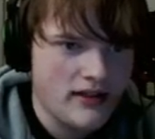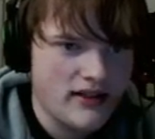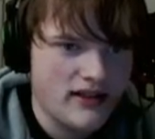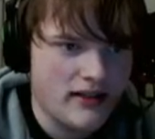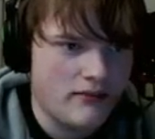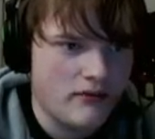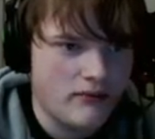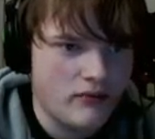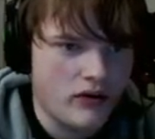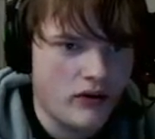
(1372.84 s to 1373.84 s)
As I stepped through the
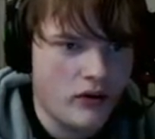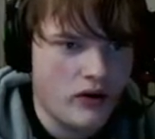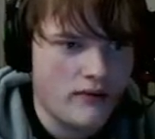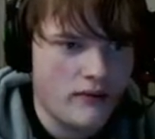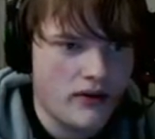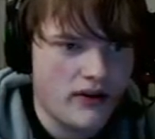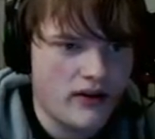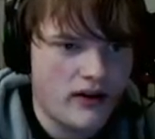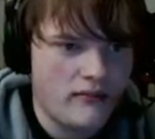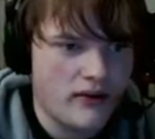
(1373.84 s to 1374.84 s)
broken wall, my breath
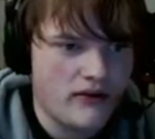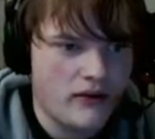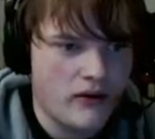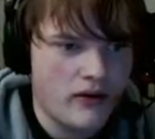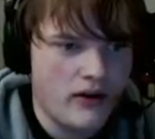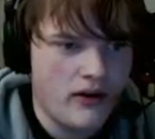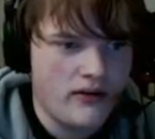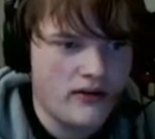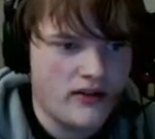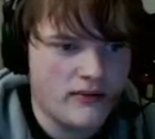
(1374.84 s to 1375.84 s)
caught in my throat.
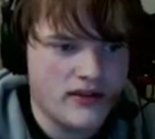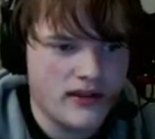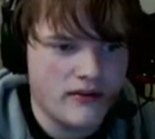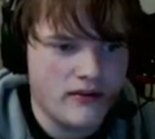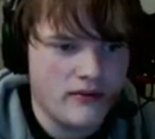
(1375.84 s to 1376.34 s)
This was it.